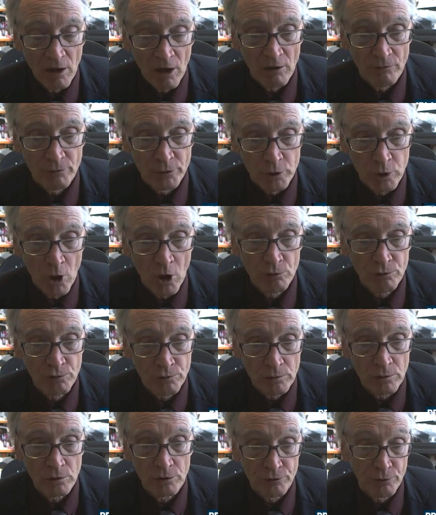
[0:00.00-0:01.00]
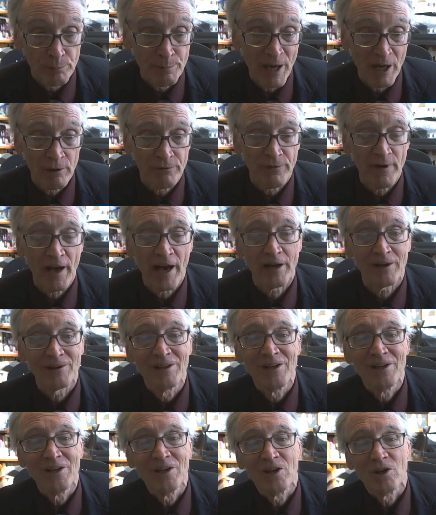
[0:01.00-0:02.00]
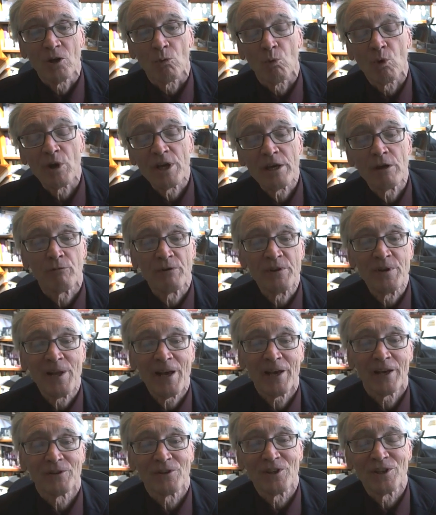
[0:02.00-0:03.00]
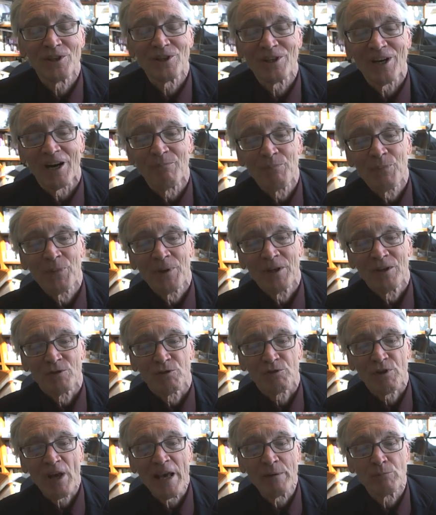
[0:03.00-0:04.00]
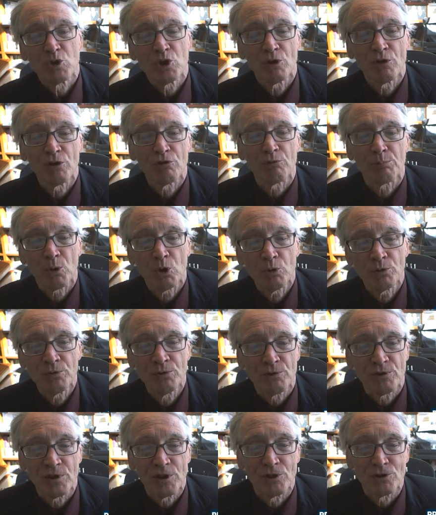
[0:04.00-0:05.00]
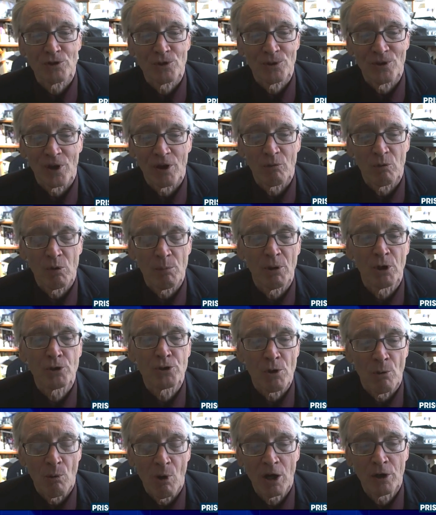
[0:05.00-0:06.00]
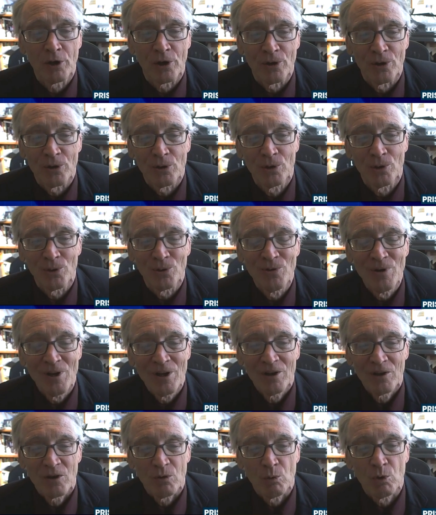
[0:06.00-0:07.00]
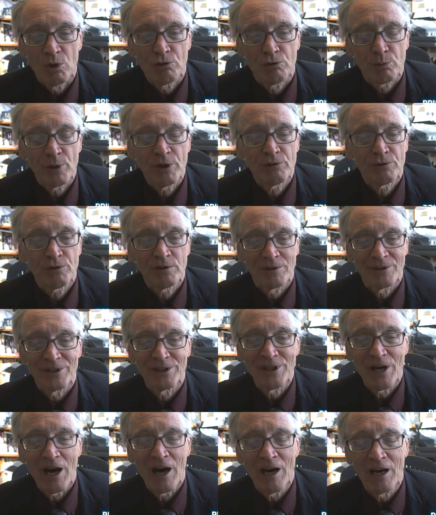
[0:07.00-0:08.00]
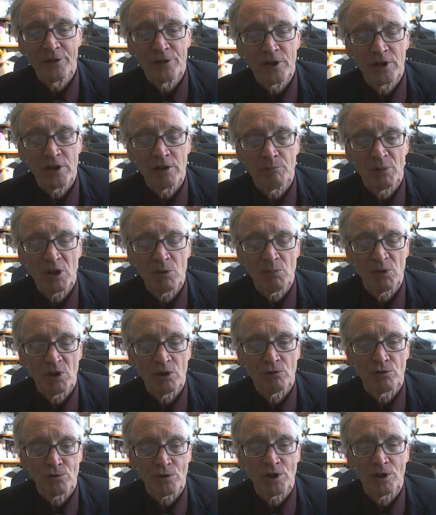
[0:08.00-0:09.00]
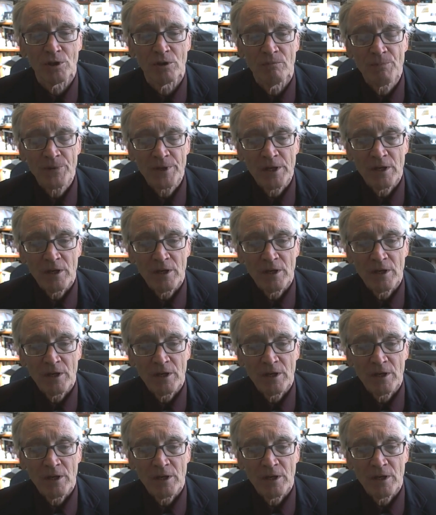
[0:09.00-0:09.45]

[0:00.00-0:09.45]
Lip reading: Harvard Law School. As a matter of fact, we even had the same jurisprudence teacher there, Roberto Unger, who was recently on the BBC